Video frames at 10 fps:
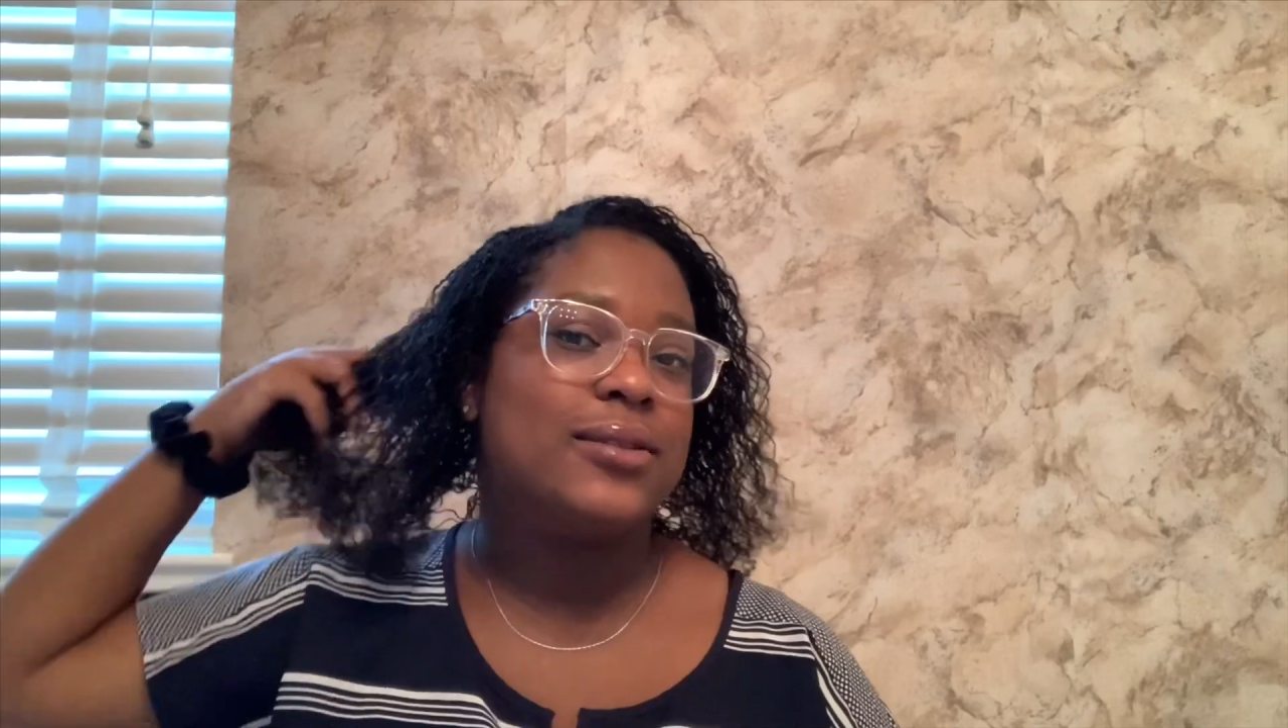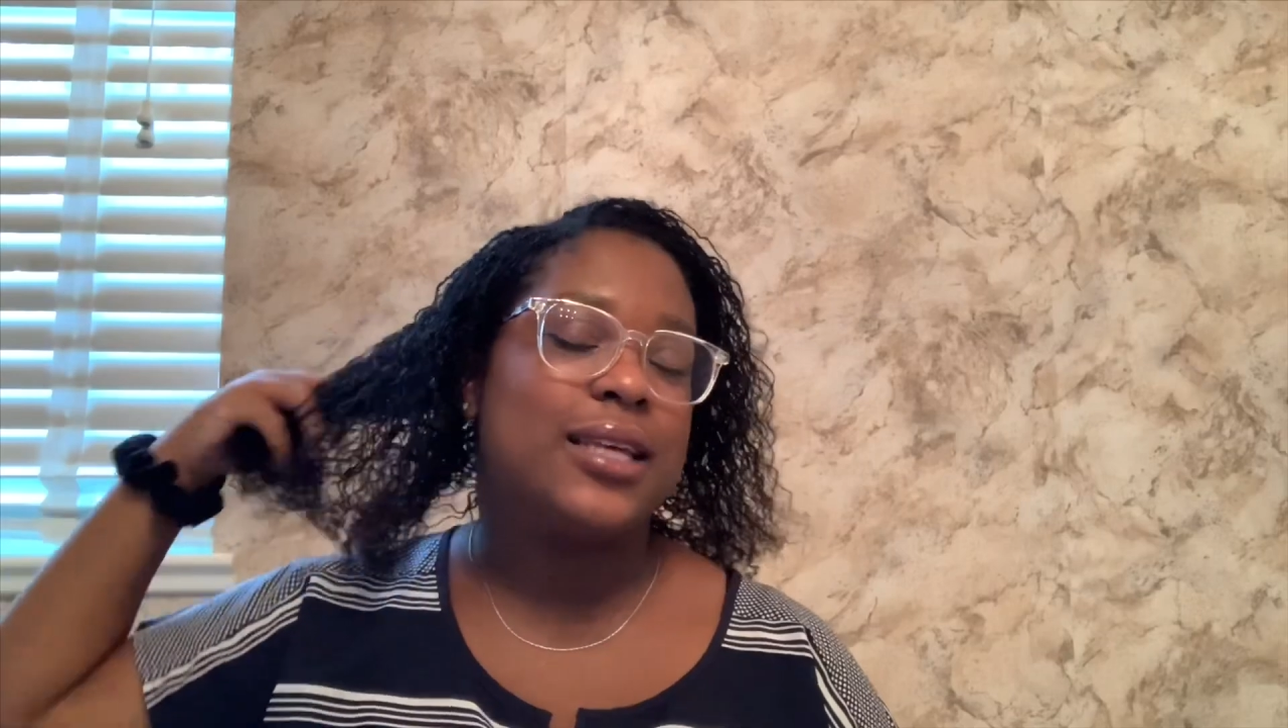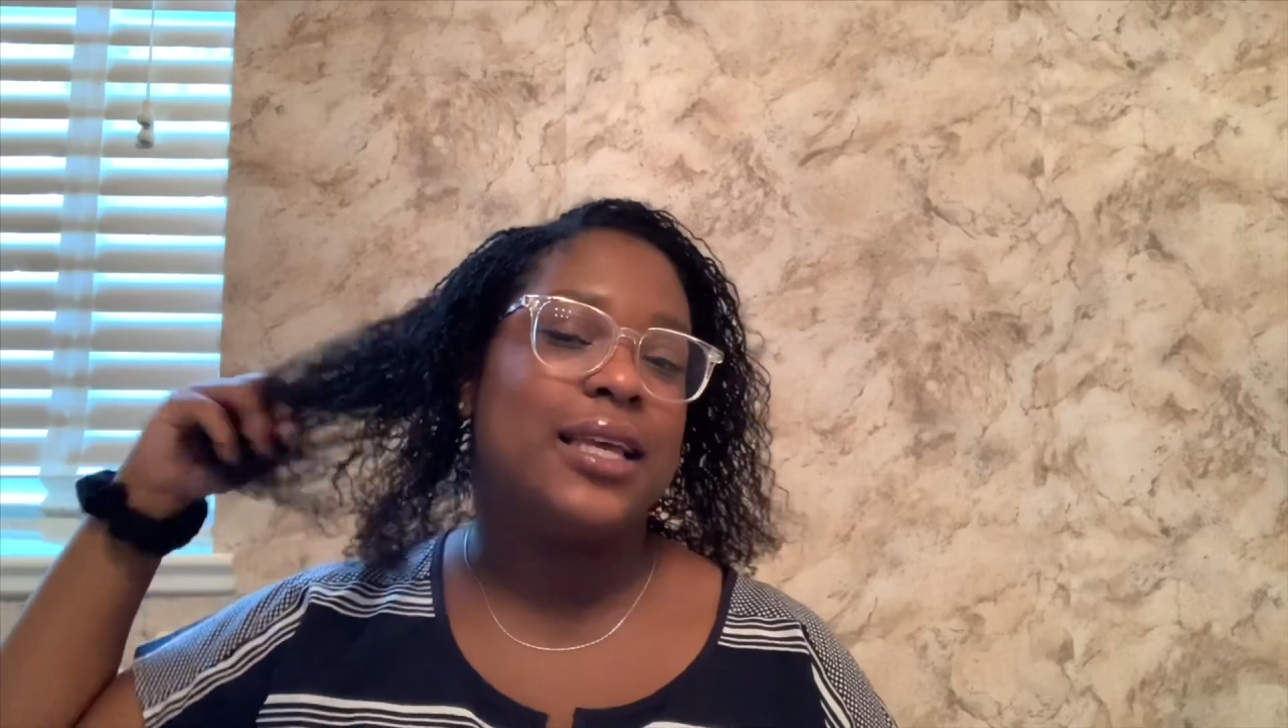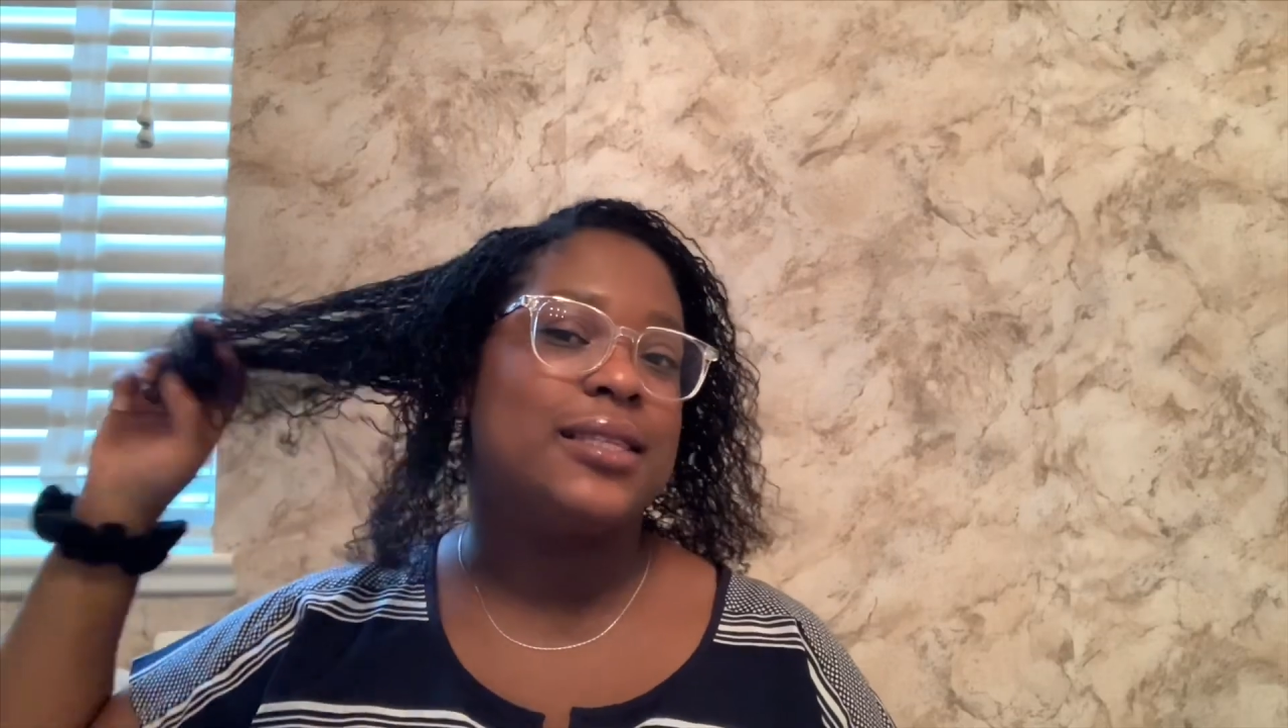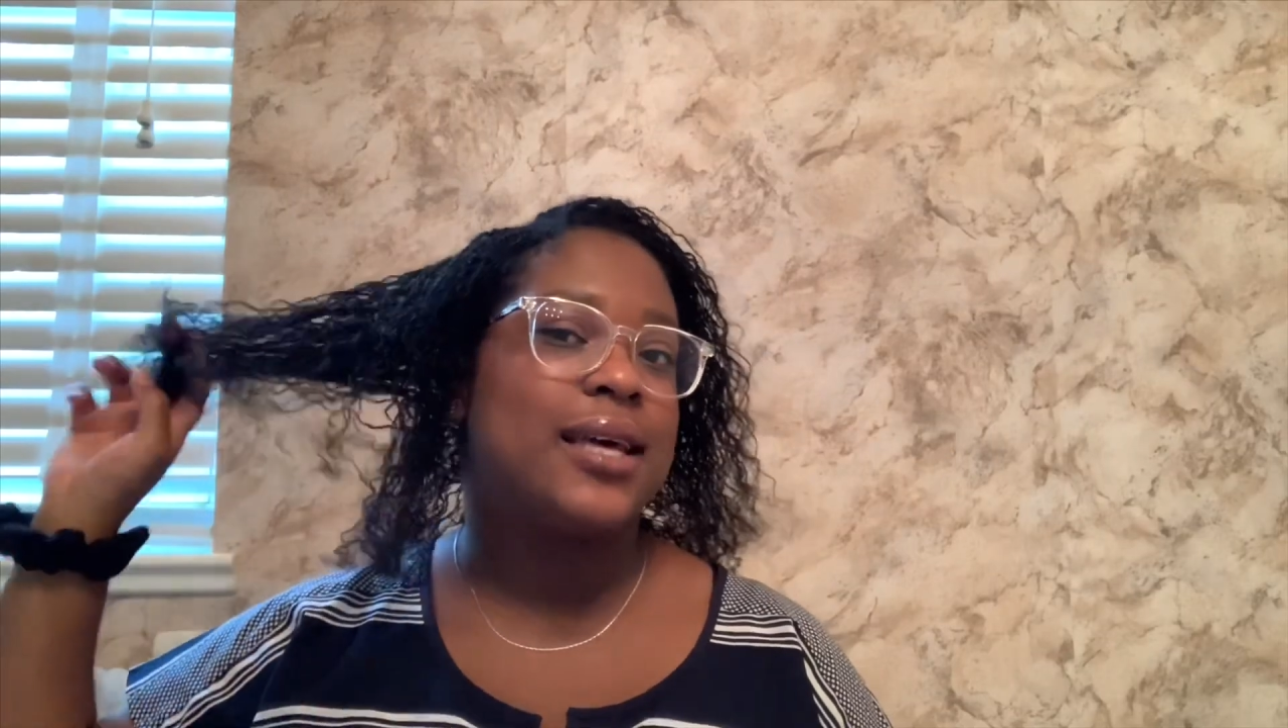
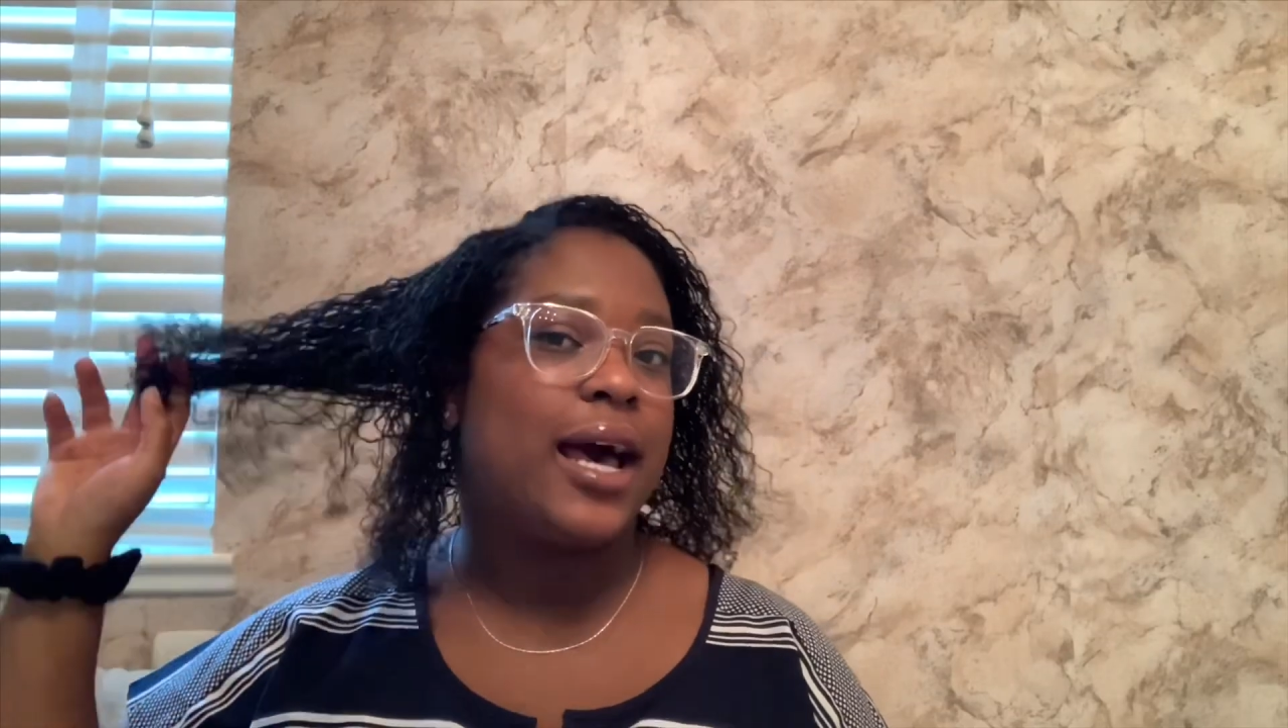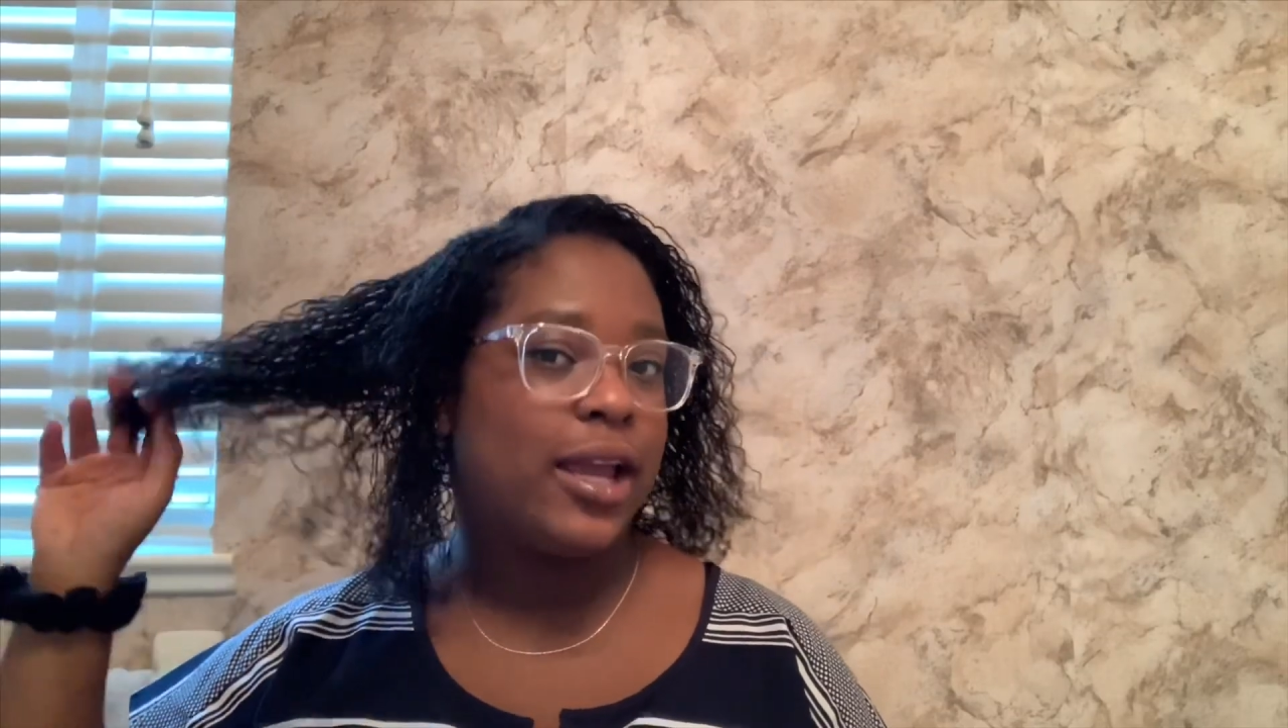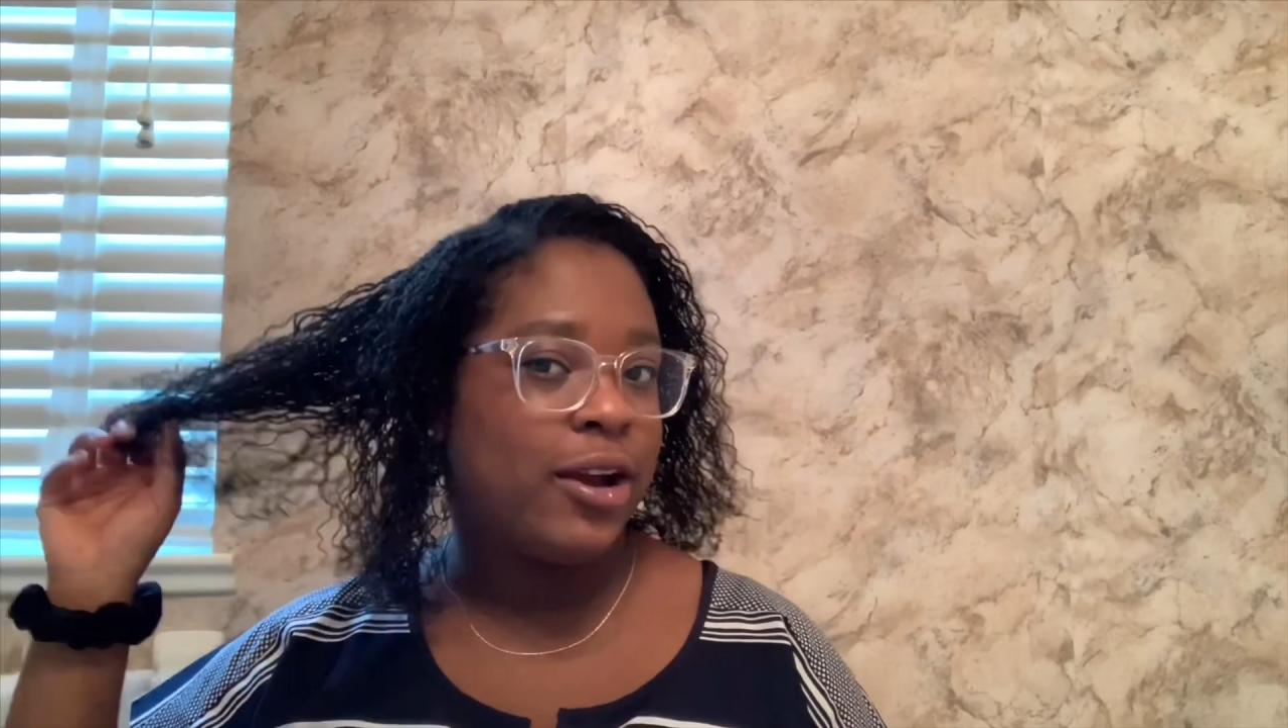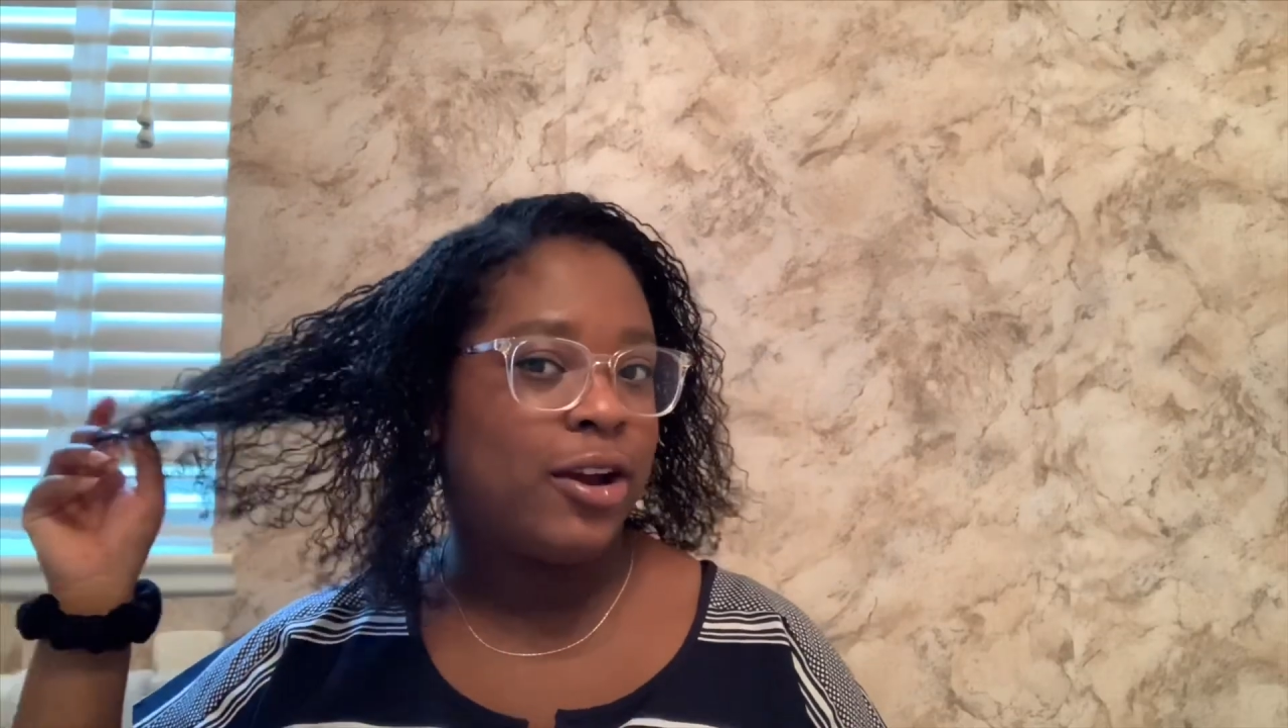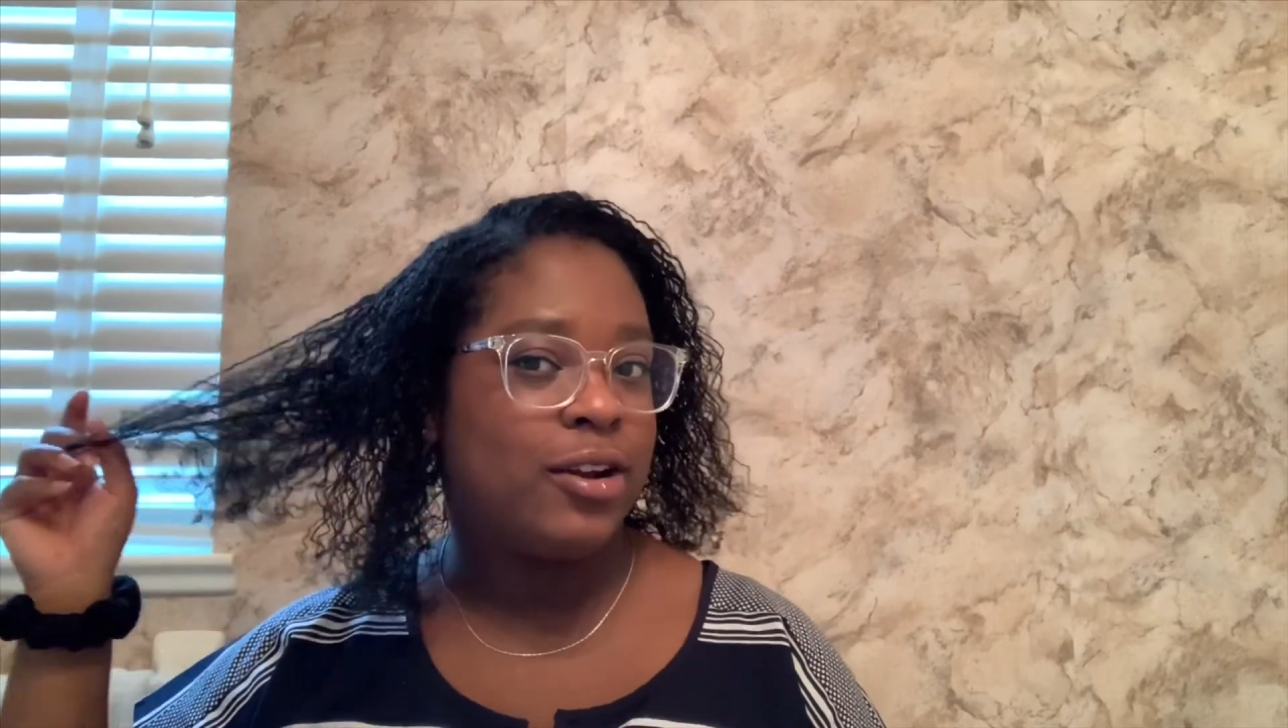getting tired,